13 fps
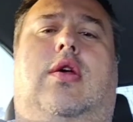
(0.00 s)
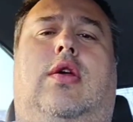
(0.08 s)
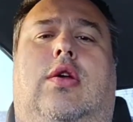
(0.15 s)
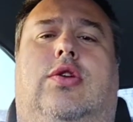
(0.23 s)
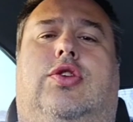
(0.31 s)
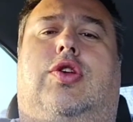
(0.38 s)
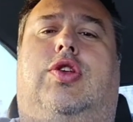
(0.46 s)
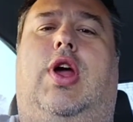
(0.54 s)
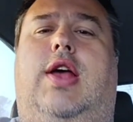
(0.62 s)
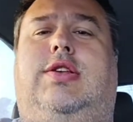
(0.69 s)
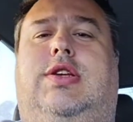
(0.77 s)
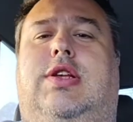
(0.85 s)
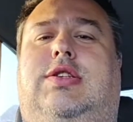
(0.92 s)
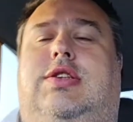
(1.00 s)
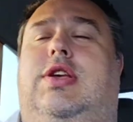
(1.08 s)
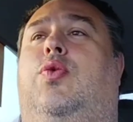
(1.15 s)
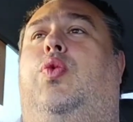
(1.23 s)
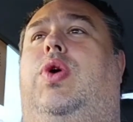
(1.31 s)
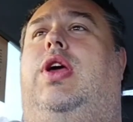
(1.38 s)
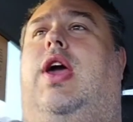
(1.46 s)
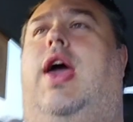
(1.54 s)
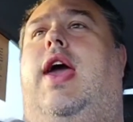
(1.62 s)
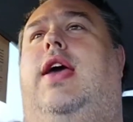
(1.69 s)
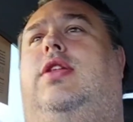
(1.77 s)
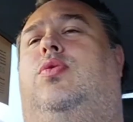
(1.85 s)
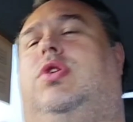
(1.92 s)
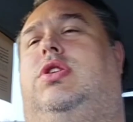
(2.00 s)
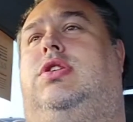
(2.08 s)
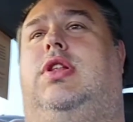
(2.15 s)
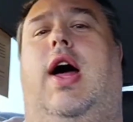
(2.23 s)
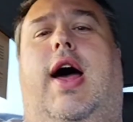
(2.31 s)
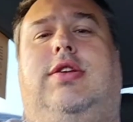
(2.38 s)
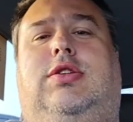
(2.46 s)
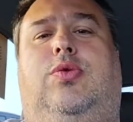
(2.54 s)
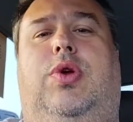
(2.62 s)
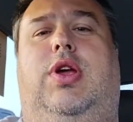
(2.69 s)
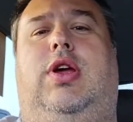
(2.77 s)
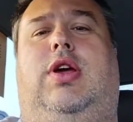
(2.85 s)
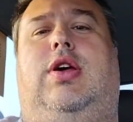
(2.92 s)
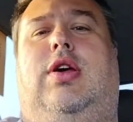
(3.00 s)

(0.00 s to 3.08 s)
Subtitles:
So as you guys can see, week 8, which is last week,